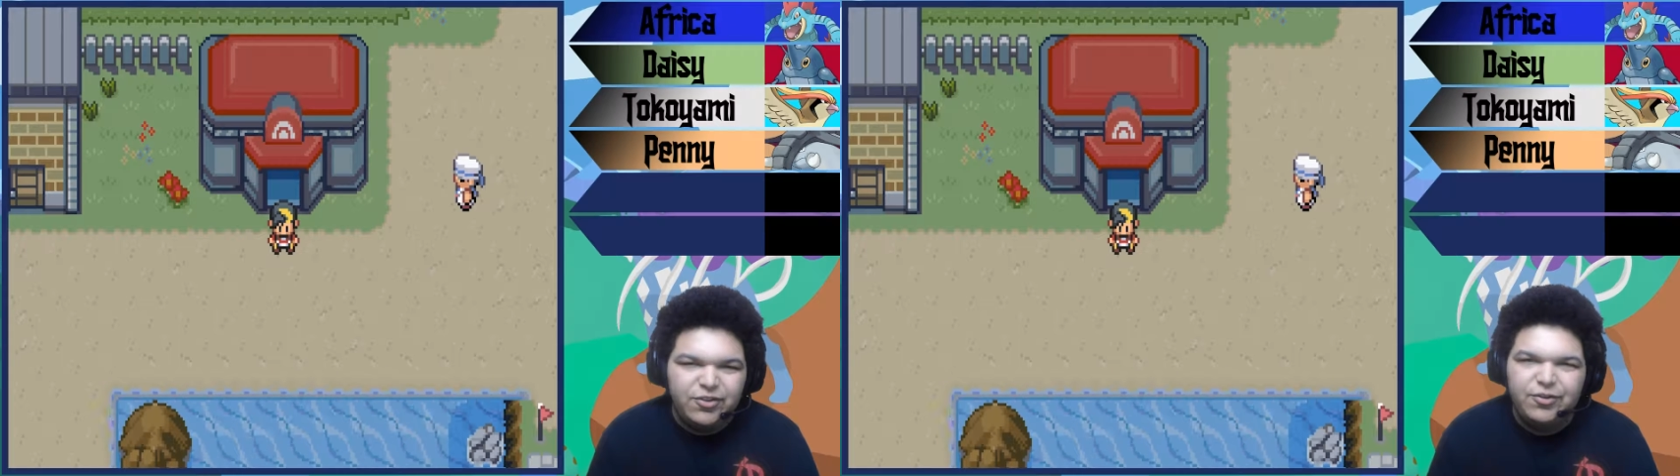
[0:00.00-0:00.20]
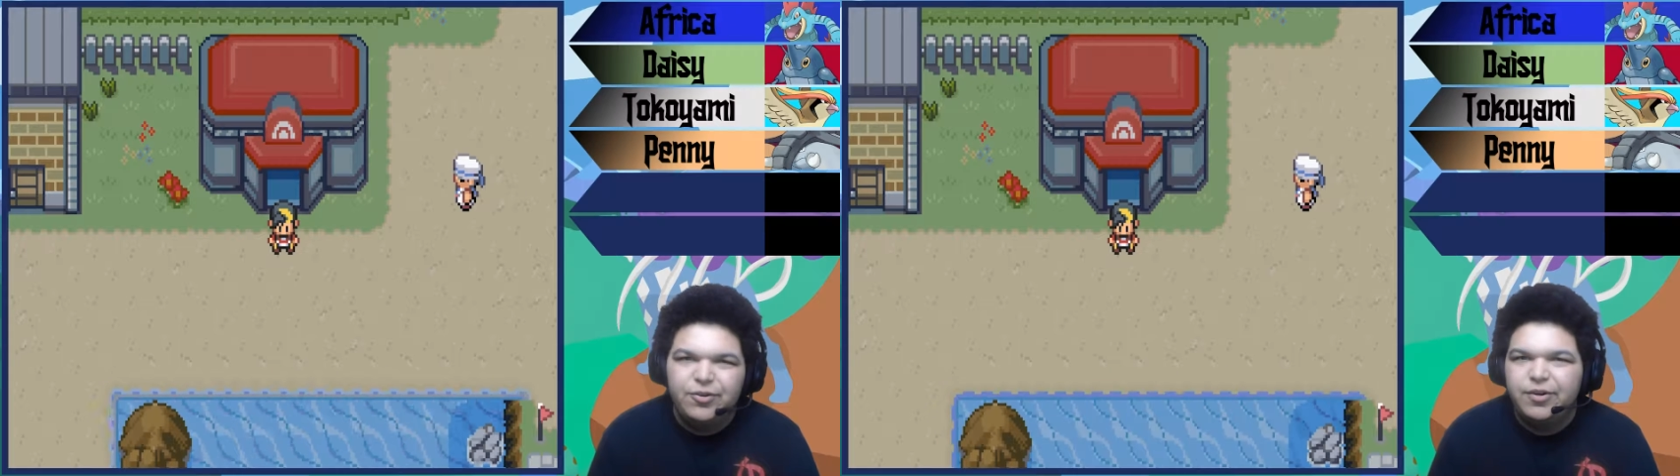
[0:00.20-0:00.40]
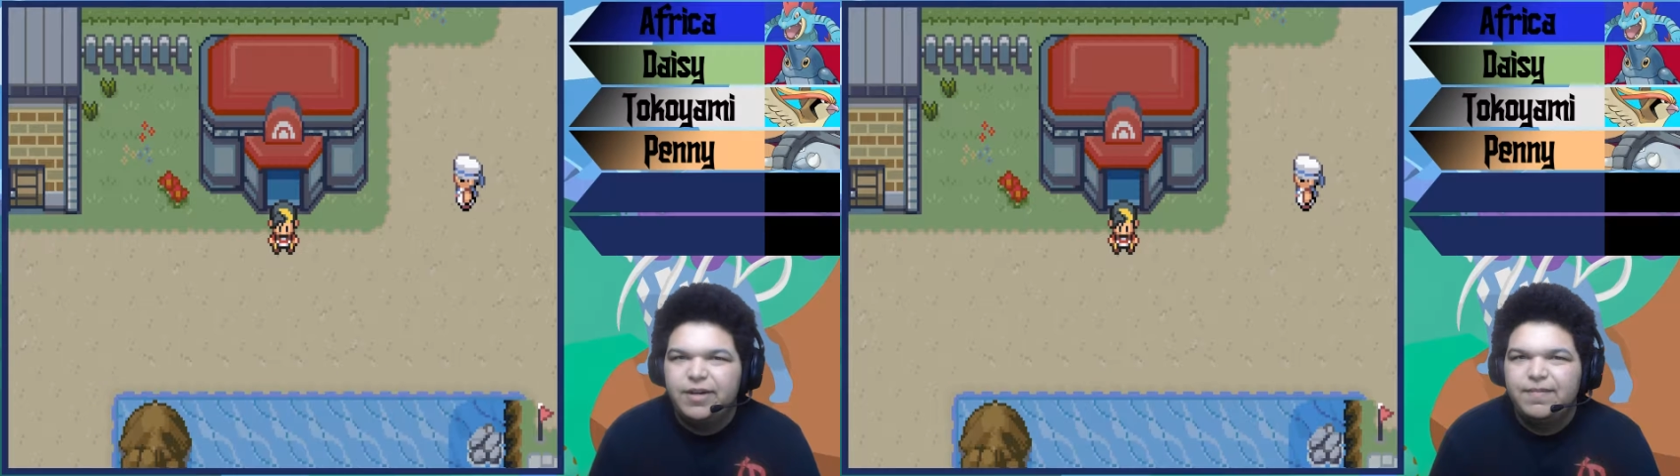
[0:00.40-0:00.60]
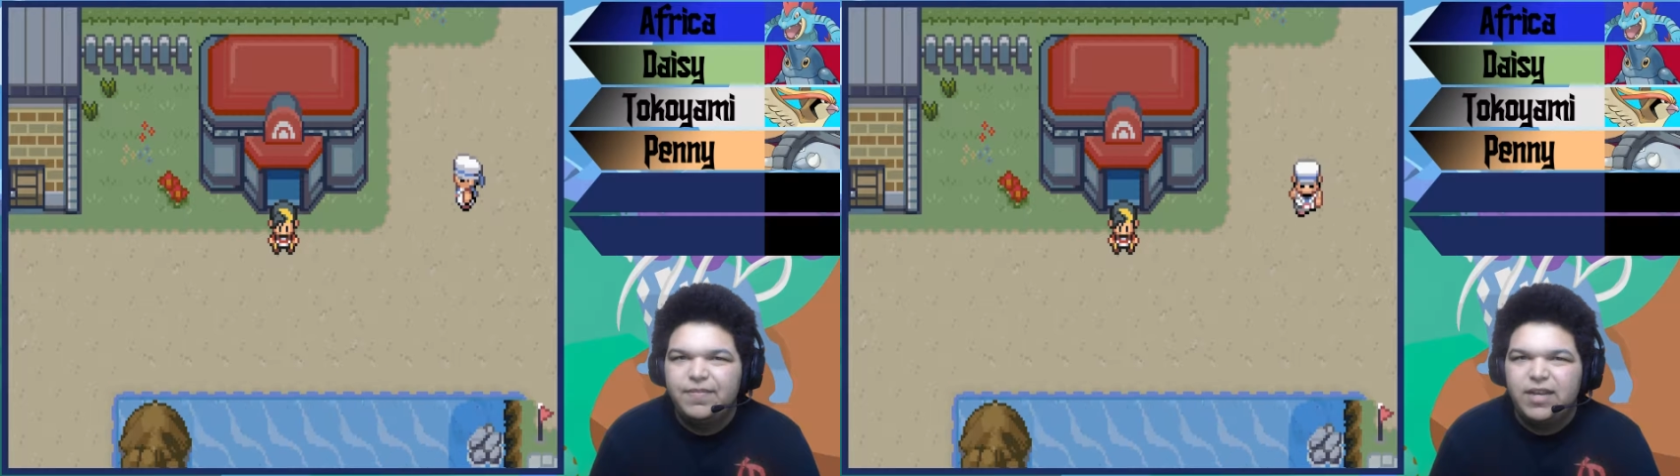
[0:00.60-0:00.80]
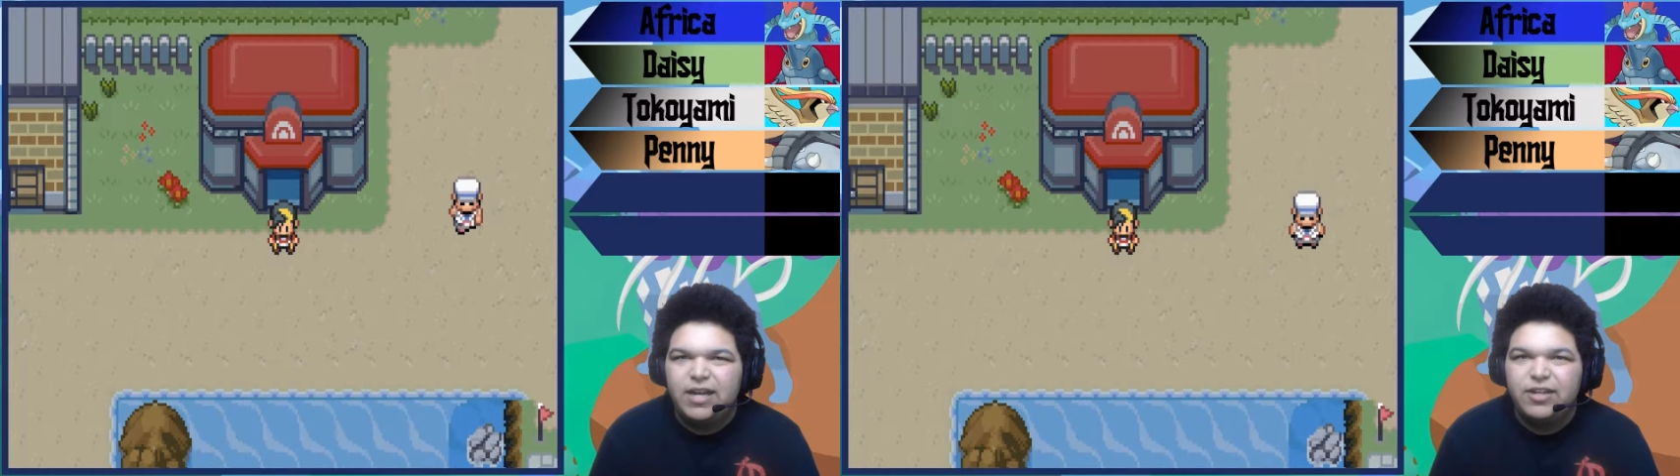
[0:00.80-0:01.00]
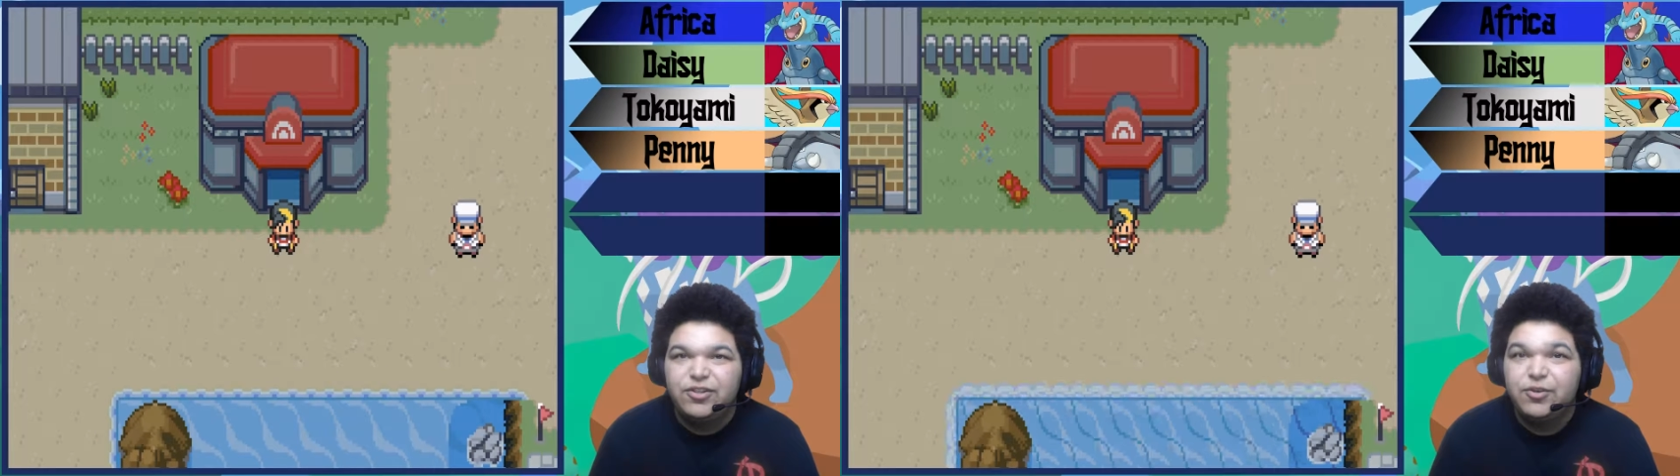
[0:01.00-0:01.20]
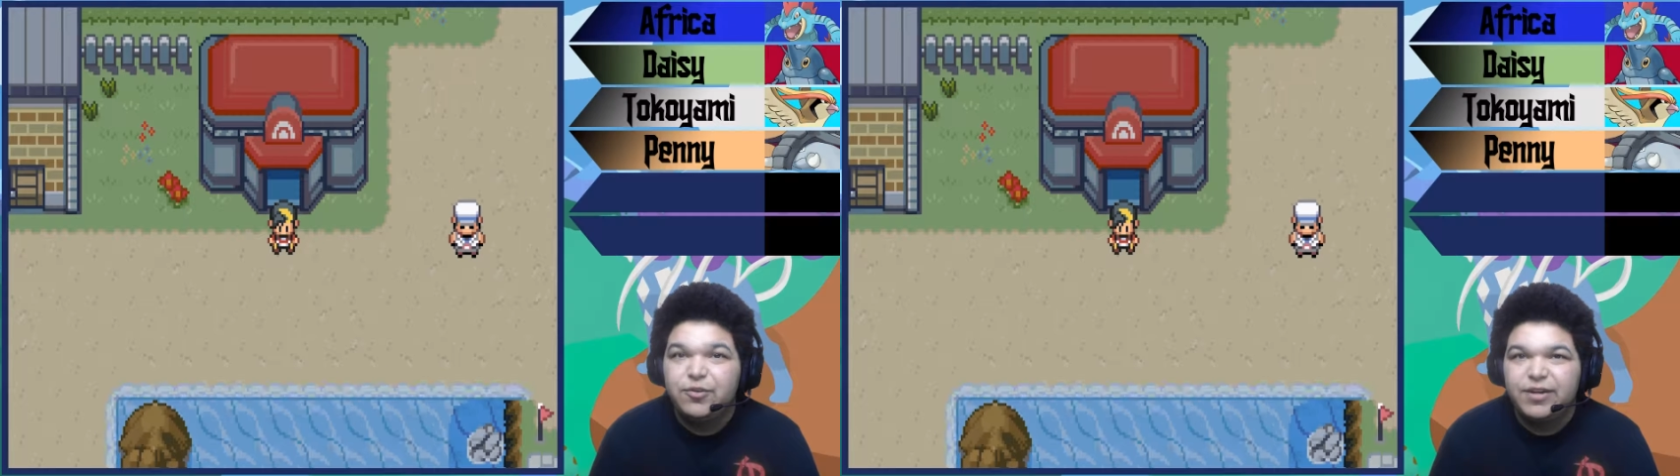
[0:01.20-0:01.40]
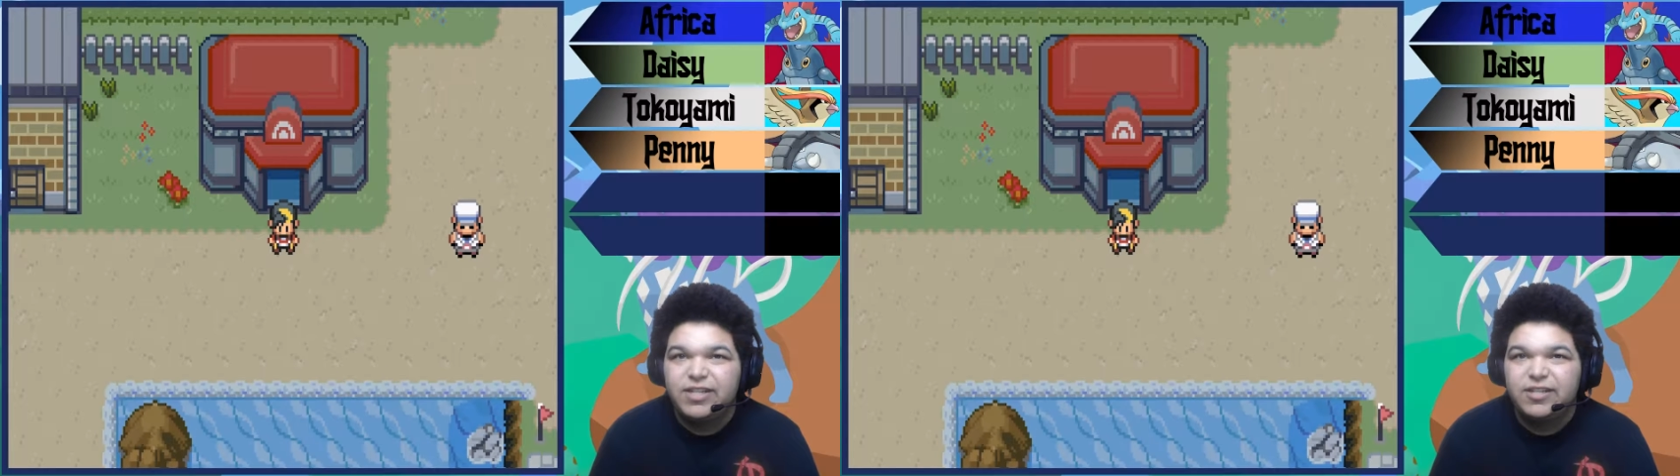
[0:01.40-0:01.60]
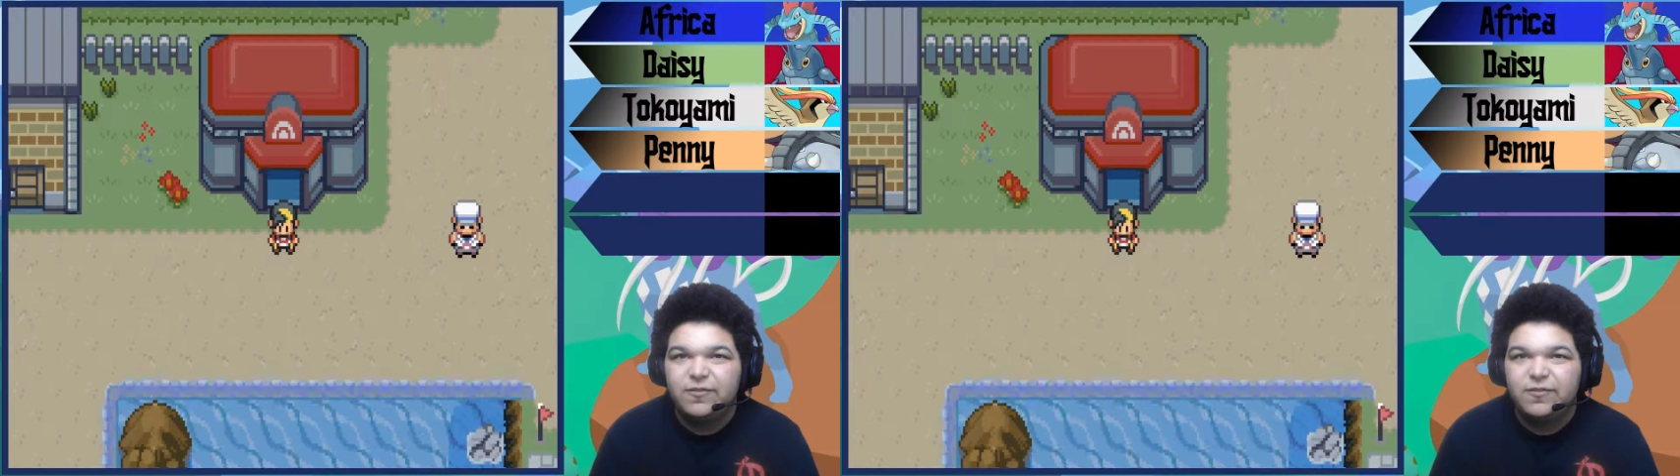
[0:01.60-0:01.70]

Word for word: to uh, two crits